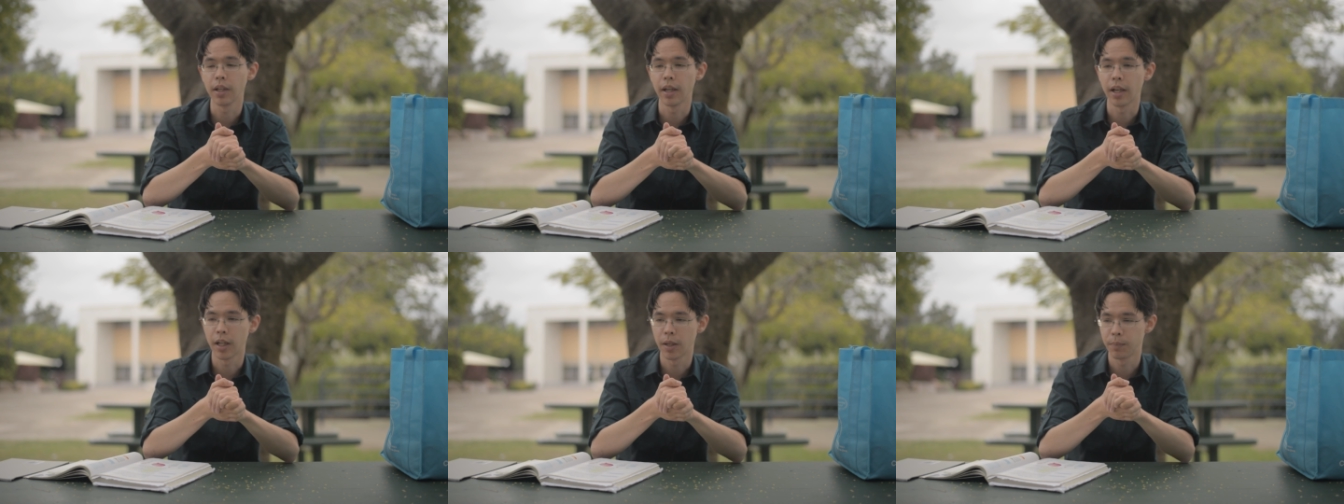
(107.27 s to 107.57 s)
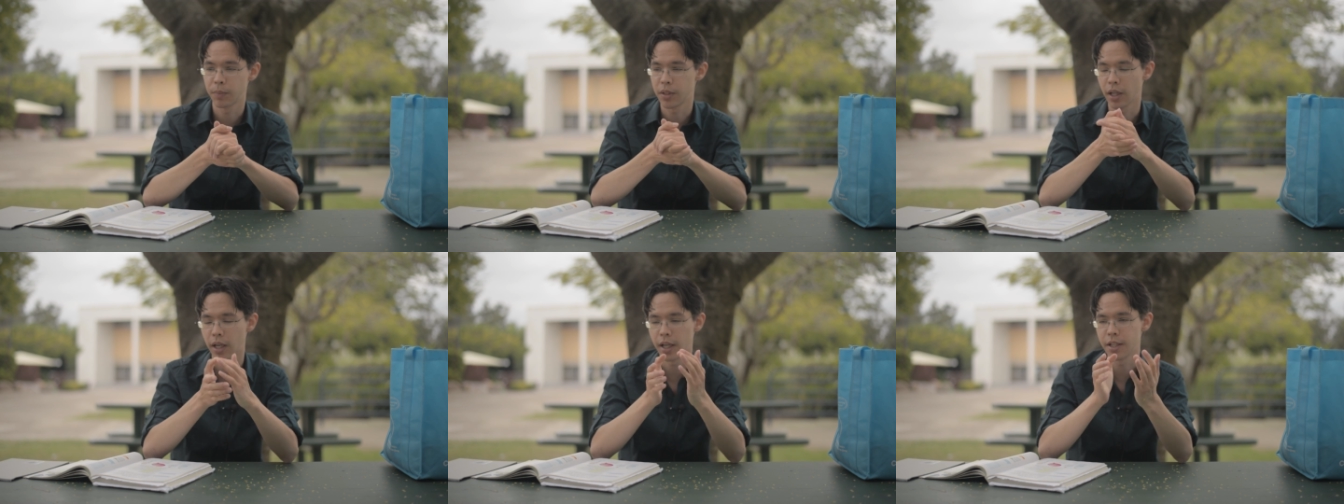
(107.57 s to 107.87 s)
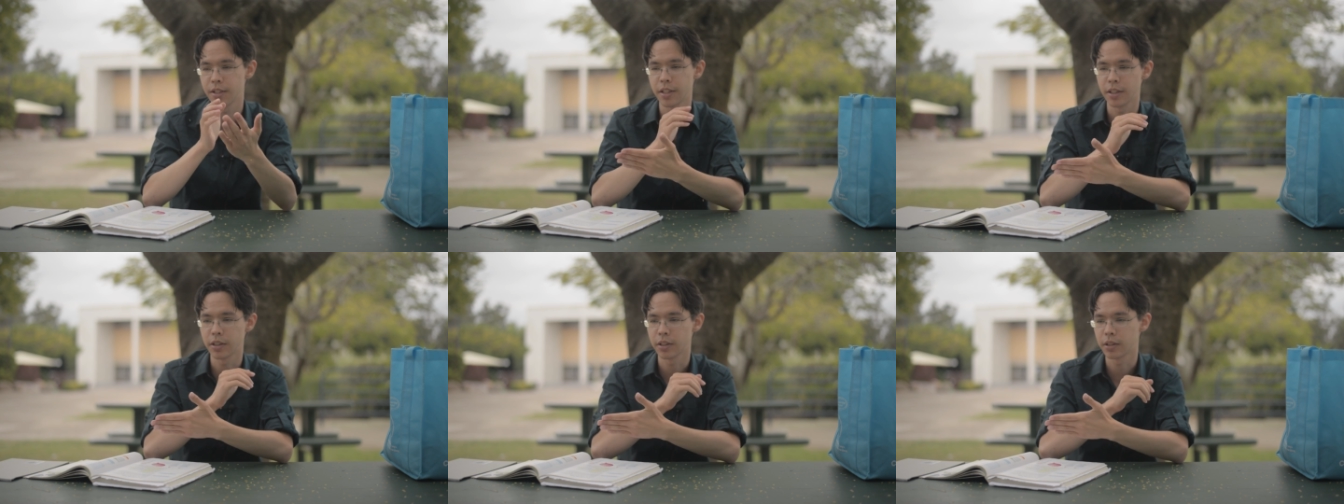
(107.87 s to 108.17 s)
the
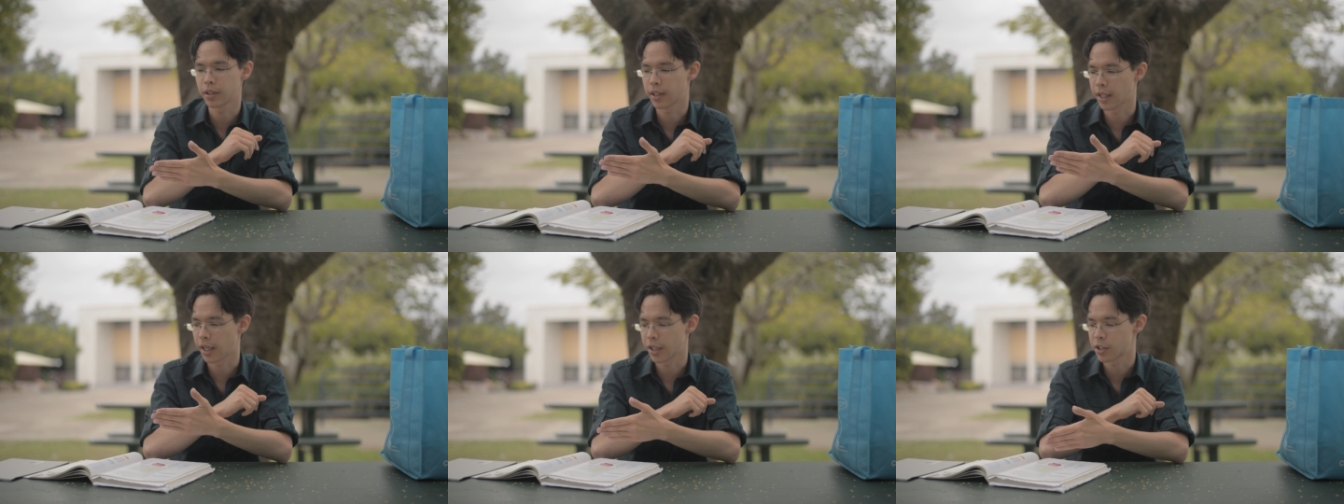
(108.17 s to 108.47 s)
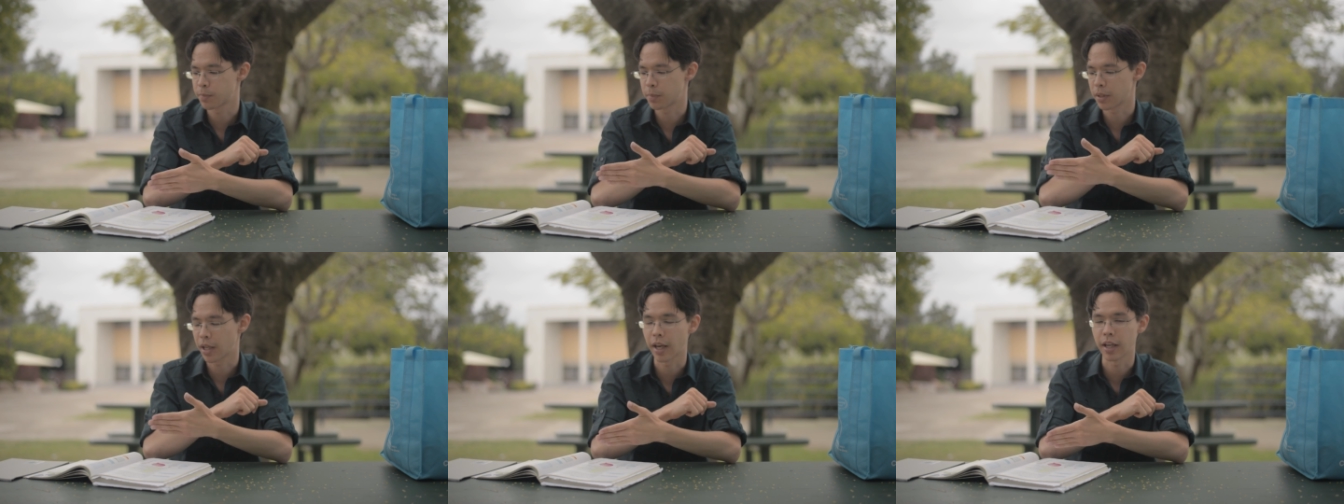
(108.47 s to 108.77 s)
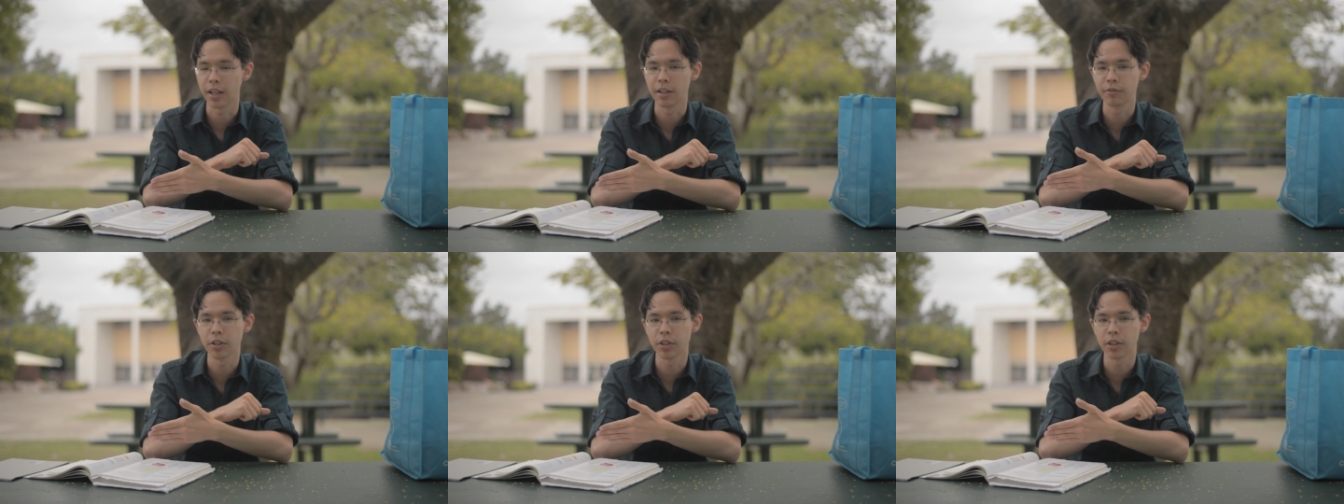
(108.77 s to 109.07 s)
ideal gas
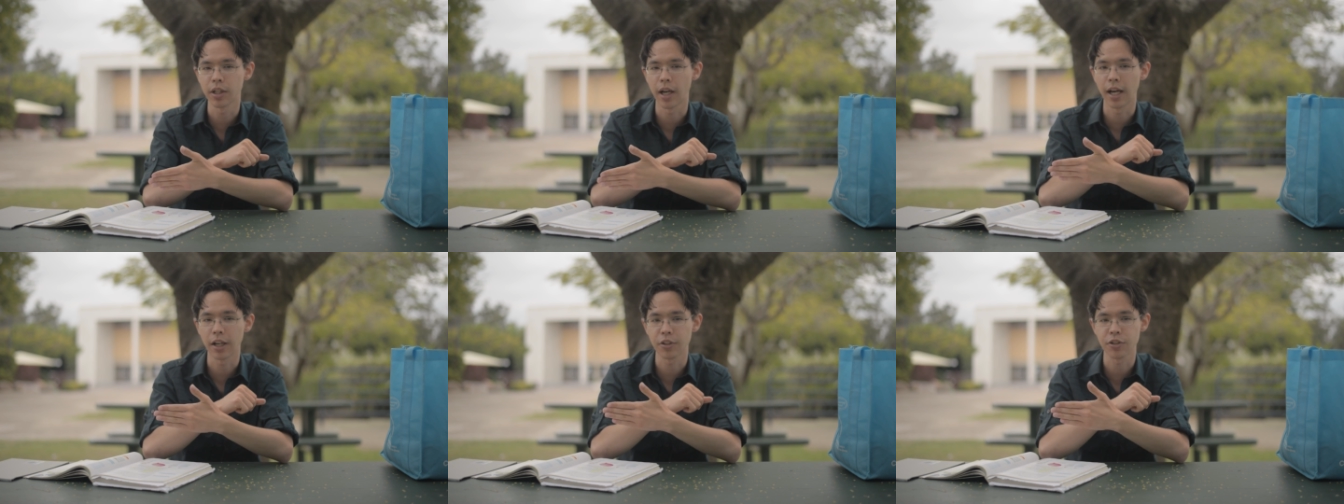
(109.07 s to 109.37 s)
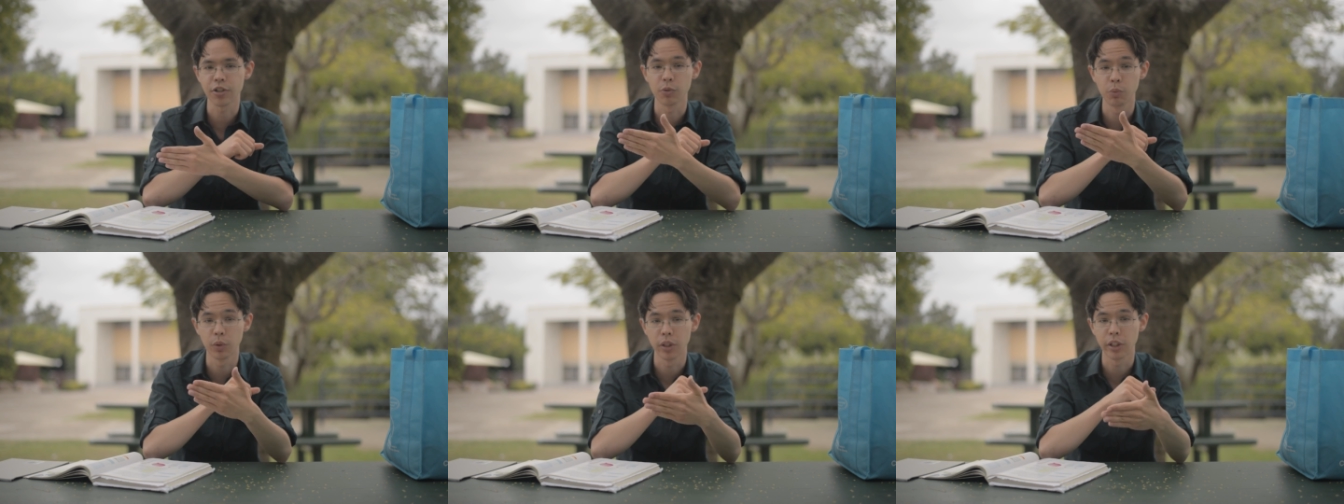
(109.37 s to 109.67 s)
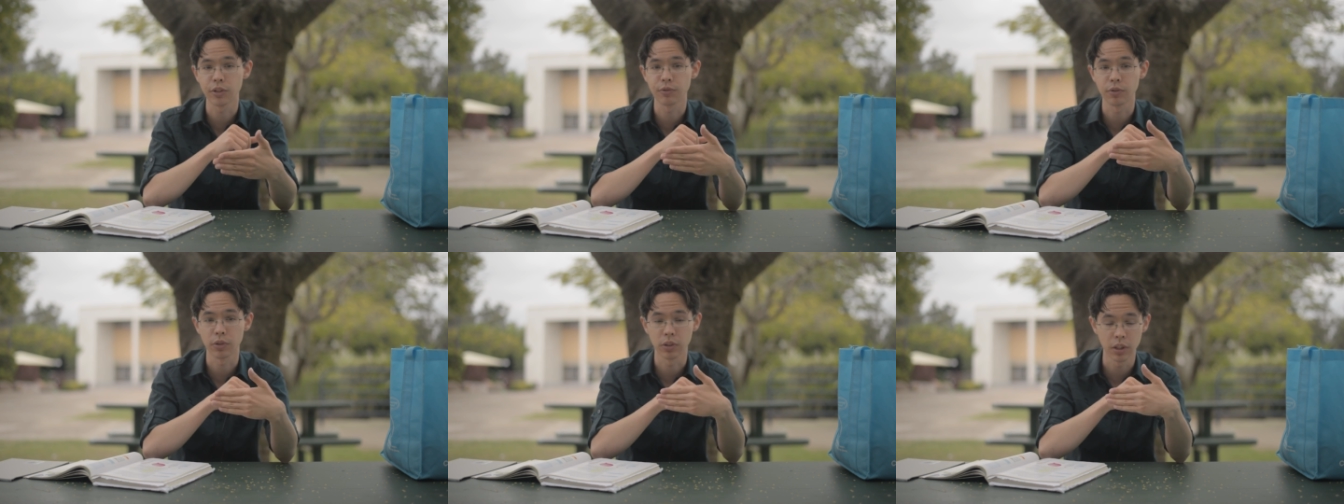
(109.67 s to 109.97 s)
behavior actually
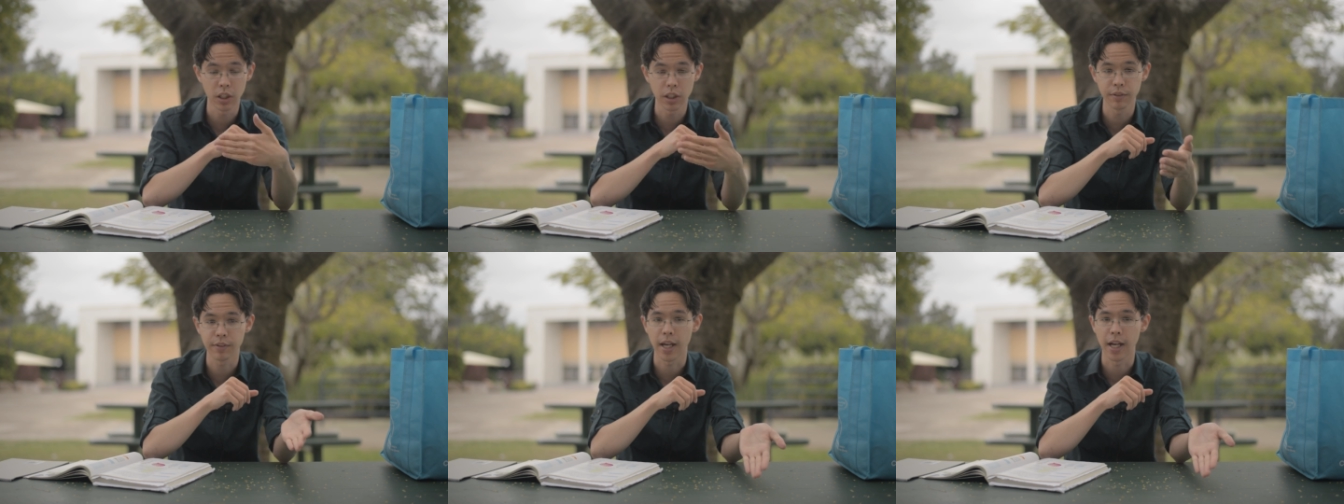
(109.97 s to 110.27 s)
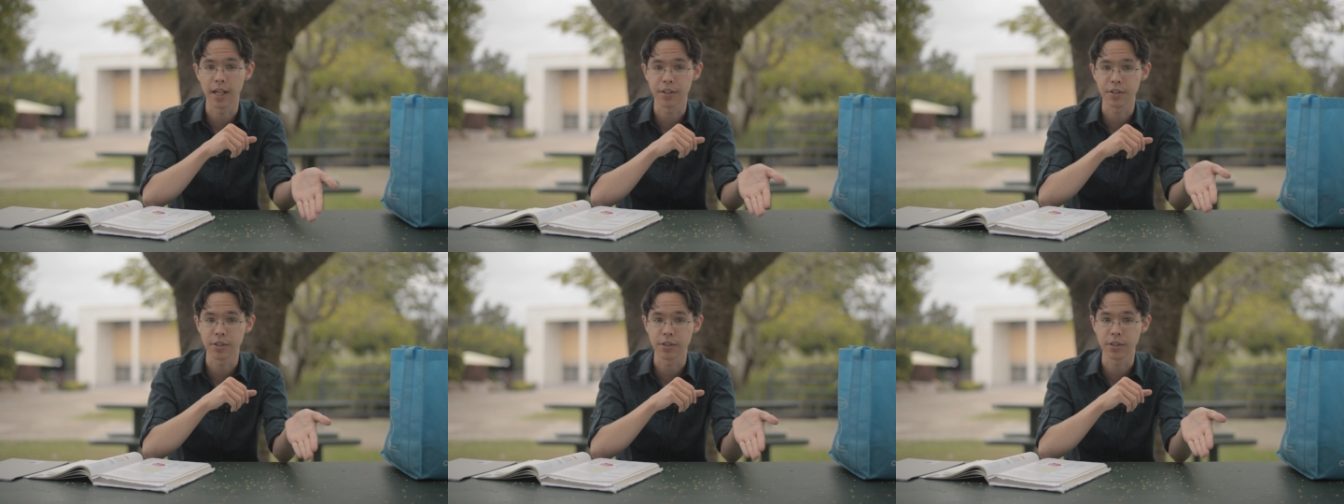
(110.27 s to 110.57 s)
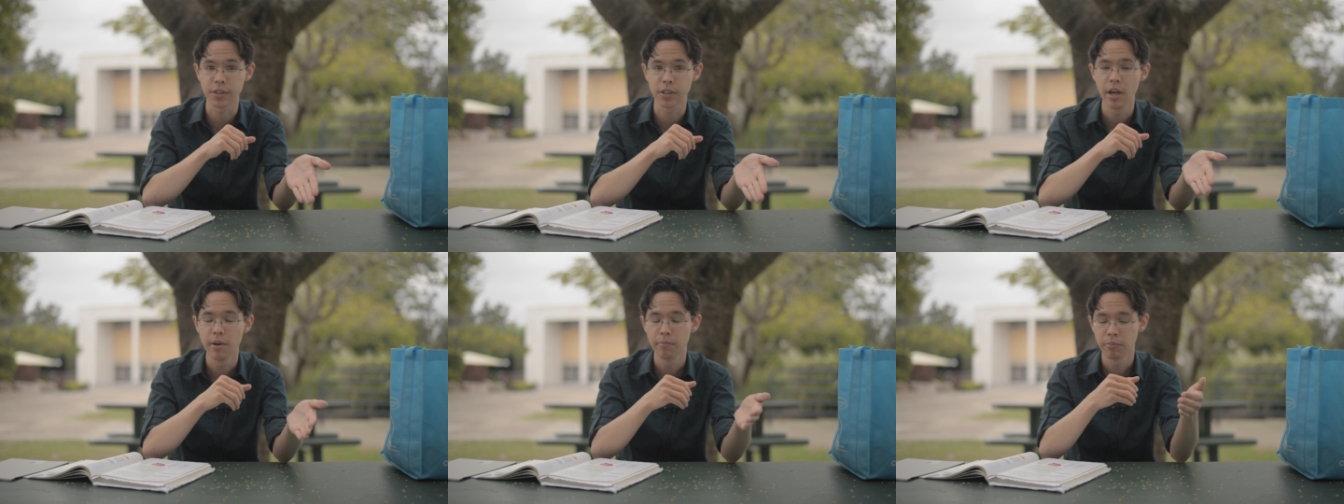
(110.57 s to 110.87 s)
works for a lot of
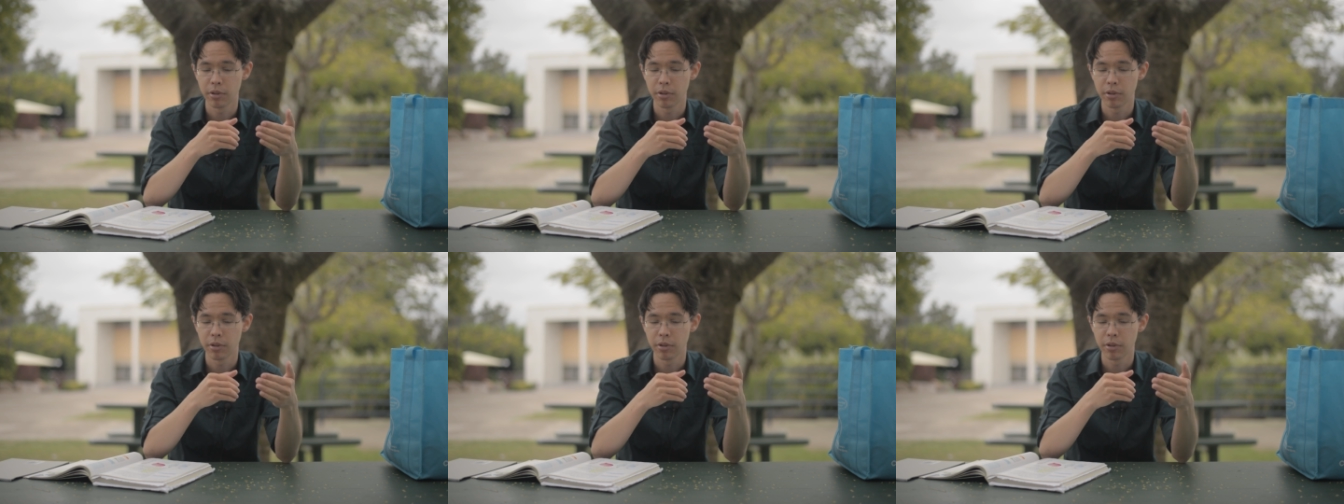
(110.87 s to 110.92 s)
gases,